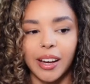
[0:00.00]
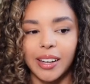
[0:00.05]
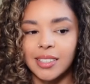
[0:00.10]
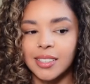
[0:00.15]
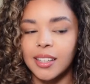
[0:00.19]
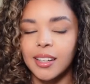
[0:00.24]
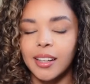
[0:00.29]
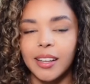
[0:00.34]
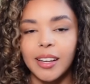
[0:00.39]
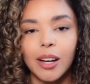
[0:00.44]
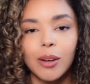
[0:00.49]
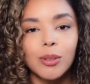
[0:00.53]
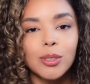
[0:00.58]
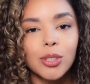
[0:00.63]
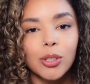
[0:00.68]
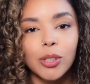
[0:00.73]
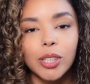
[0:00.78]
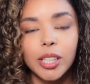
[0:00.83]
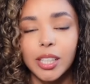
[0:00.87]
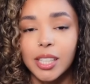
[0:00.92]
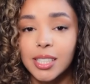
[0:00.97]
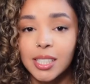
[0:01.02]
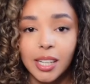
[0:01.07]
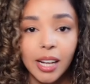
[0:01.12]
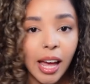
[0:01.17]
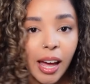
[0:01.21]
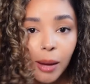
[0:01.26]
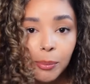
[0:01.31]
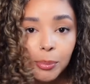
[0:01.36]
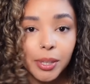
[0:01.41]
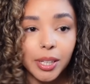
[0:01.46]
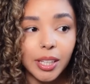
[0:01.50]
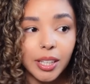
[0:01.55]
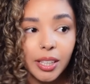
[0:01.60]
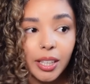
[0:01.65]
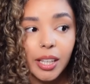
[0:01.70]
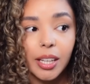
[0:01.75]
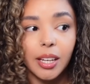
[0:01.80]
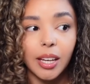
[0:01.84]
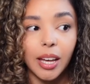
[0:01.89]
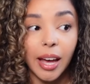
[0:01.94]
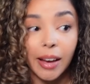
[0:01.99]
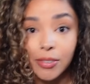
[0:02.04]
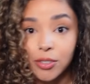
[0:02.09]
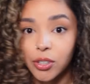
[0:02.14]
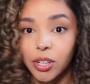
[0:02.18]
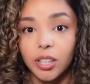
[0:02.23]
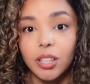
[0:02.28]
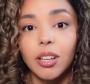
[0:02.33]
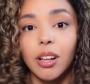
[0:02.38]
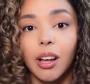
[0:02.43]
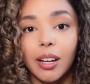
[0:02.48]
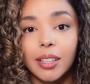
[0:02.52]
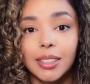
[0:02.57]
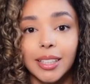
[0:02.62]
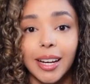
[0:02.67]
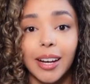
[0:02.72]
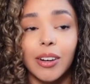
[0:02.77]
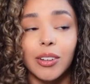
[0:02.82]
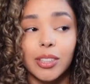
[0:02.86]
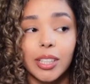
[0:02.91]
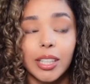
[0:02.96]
It's not like I was only this unhappy like after I clocked out.